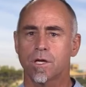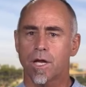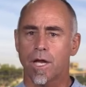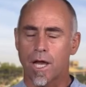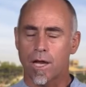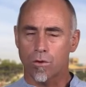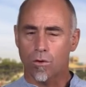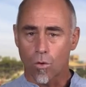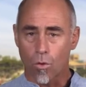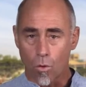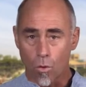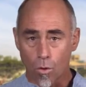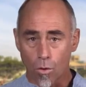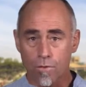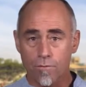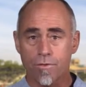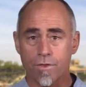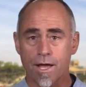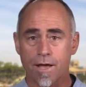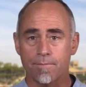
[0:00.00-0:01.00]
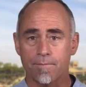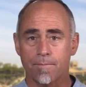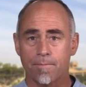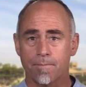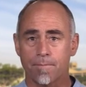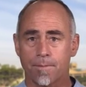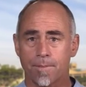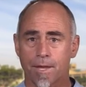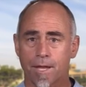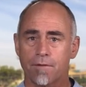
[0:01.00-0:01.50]
and all of them
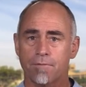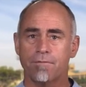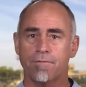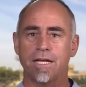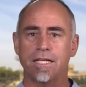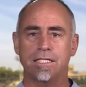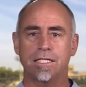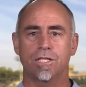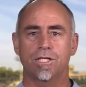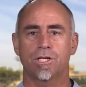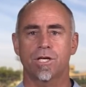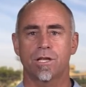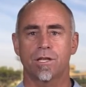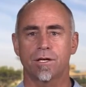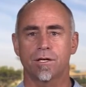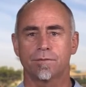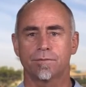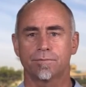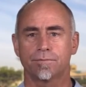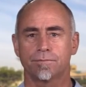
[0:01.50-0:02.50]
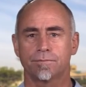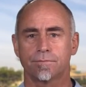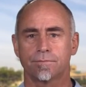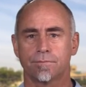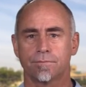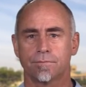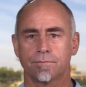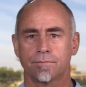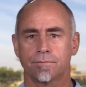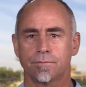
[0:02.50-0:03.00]
affect each other.
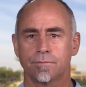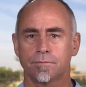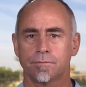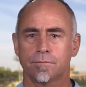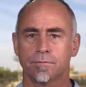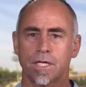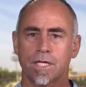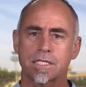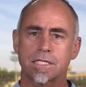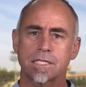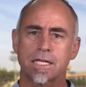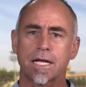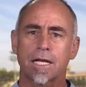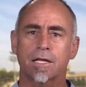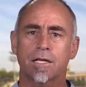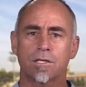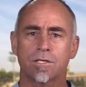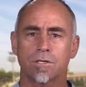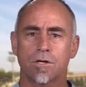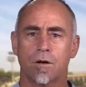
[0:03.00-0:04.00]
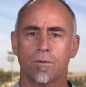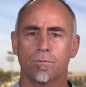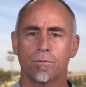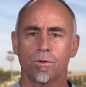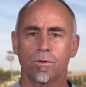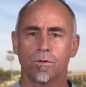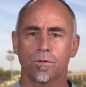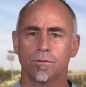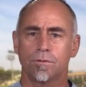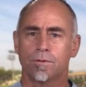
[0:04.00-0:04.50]
Let's take an
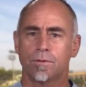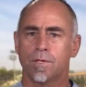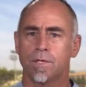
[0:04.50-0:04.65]
example.